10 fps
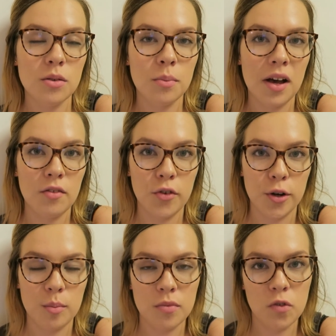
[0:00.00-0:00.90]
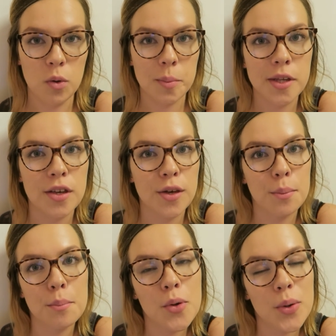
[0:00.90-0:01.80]
My room from the
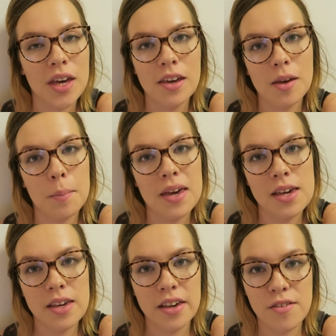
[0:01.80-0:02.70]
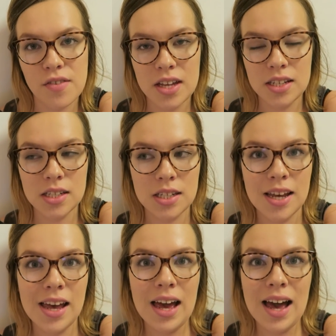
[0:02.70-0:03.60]
mooncake making event,
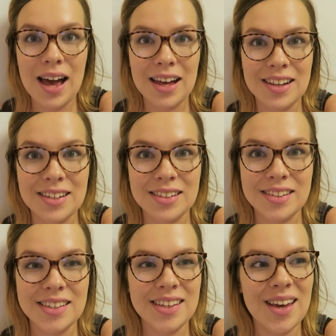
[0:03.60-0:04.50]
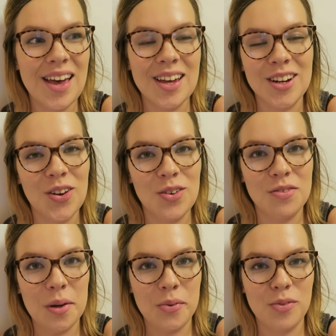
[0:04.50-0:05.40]
and yeah, I had a lot of
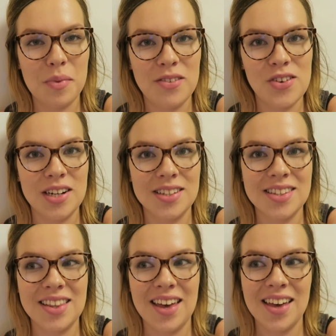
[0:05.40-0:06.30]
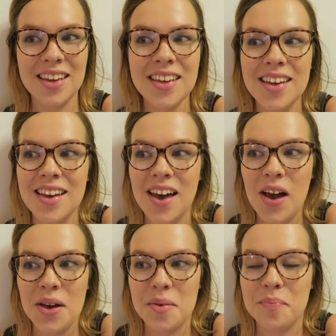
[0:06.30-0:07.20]
fun with my friends there,
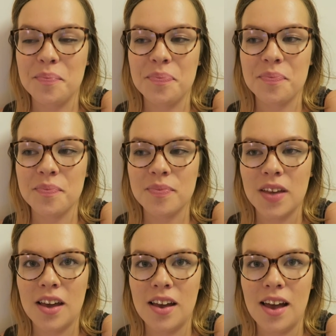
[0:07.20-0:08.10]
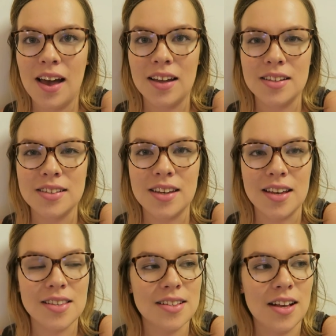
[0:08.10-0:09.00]
and
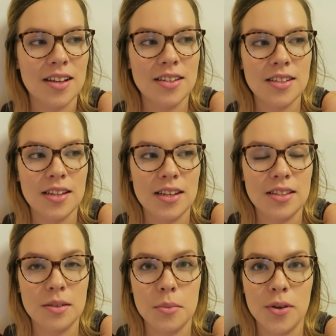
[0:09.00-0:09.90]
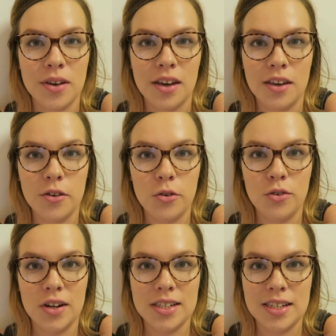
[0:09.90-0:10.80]
yes, I did eat a mooncake
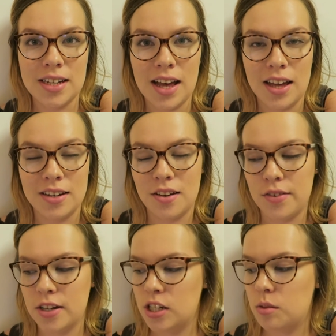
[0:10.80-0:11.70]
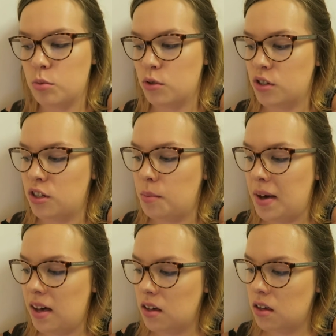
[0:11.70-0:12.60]
already and I've actually brought two
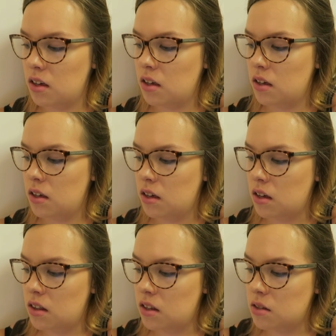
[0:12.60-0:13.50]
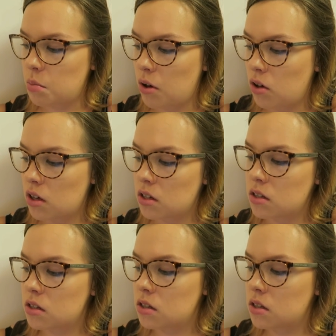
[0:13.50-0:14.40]
back in this box.